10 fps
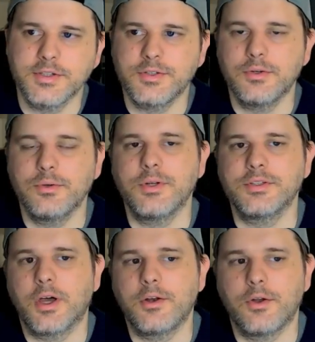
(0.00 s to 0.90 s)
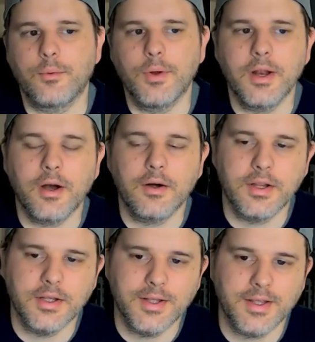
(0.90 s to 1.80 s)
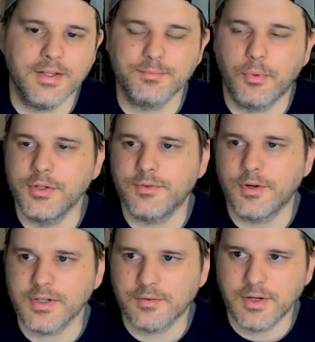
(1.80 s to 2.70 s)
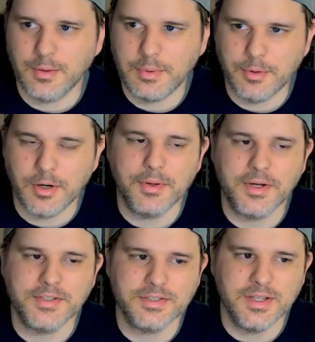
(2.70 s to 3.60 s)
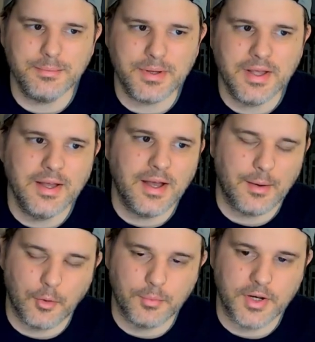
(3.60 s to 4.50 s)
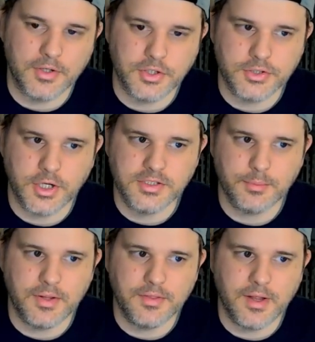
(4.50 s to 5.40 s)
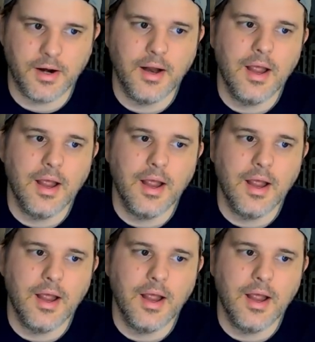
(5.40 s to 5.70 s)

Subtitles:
This dude is under the radar. He gets points for us every time we put him in a slip. I hope I didn't just jinx him right there.